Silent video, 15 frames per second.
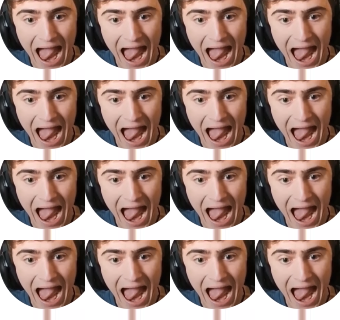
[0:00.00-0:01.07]

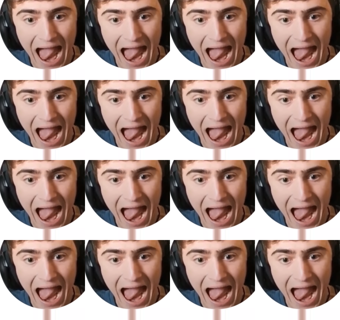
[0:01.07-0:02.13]

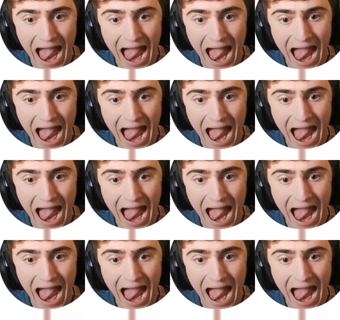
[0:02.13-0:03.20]

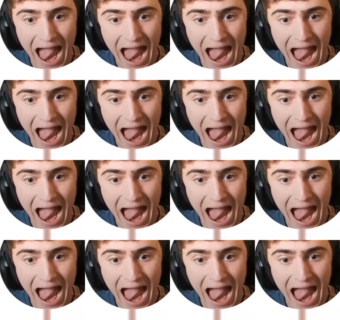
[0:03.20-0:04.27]

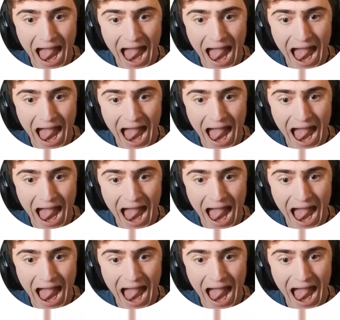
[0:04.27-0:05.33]

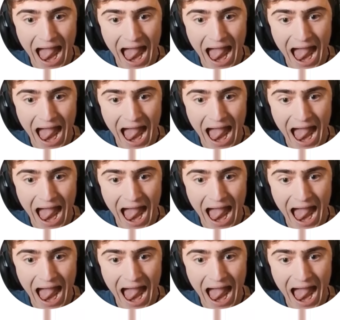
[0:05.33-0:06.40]

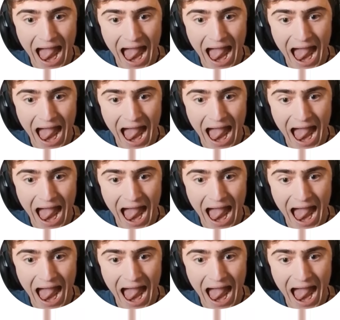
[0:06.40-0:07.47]

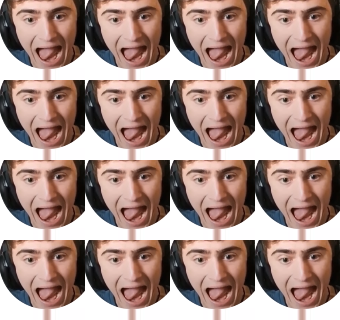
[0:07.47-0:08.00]
(no lip movement)